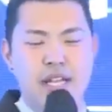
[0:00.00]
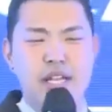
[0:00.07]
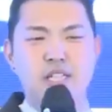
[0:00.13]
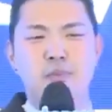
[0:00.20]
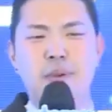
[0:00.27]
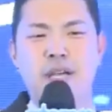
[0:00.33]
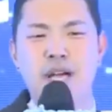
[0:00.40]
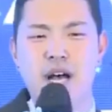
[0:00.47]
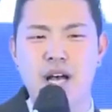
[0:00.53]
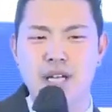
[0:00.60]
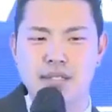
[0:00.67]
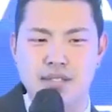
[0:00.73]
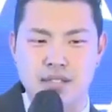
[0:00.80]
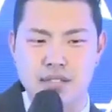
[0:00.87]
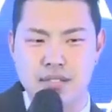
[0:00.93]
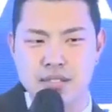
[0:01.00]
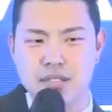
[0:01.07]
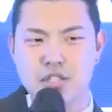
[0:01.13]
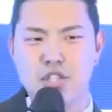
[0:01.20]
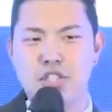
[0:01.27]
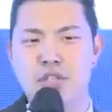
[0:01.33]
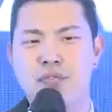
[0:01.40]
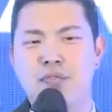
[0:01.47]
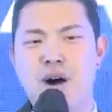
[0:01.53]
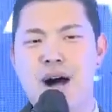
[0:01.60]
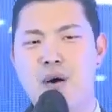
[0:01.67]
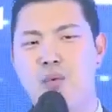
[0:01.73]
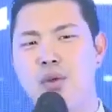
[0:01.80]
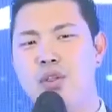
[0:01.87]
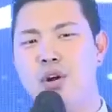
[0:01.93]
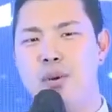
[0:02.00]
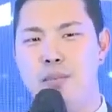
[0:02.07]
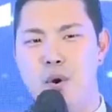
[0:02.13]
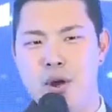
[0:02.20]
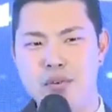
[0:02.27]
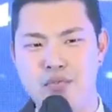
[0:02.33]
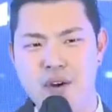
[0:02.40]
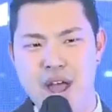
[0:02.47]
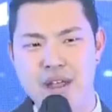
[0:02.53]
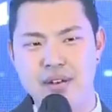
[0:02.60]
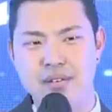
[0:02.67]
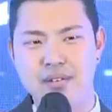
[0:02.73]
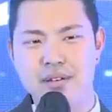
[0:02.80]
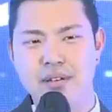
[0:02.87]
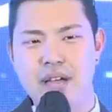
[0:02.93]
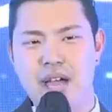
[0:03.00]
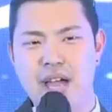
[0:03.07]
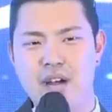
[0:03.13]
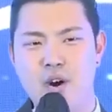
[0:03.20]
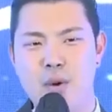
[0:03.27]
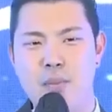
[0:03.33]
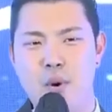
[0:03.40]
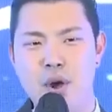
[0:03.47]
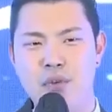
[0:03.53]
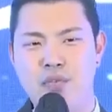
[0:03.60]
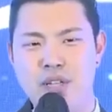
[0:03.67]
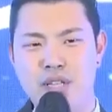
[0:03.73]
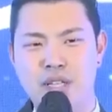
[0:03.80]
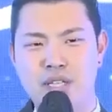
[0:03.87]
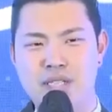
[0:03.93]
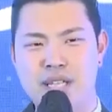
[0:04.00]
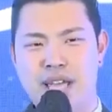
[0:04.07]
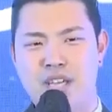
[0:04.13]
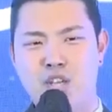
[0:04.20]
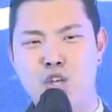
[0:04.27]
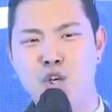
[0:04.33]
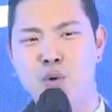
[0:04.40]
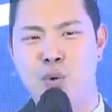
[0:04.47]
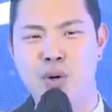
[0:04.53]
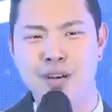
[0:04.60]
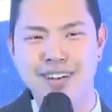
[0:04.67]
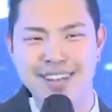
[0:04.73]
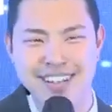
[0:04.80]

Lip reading: It's because she fought with her boyfriend, and her boyfriend looks like you.